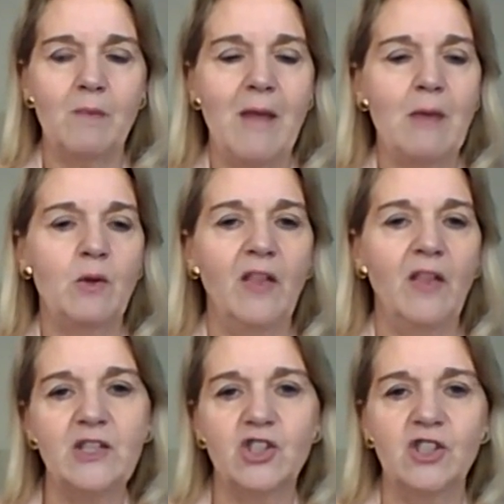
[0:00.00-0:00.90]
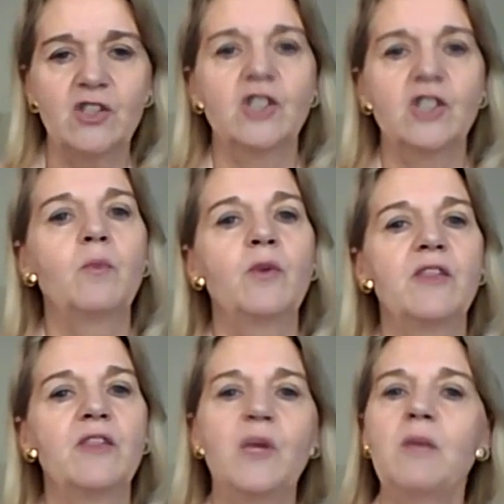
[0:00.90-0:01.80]
and my relationship
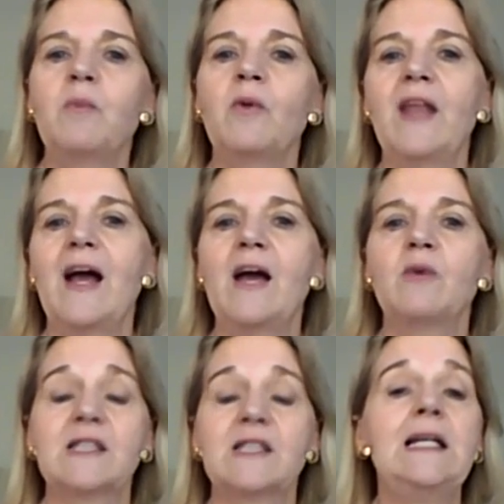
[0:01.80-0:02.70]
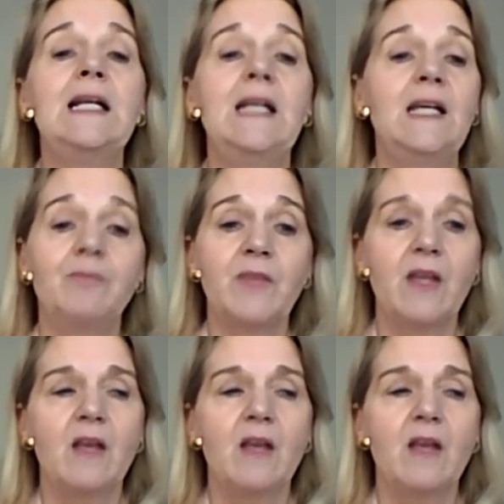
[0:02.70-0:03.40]
with the people that I was leading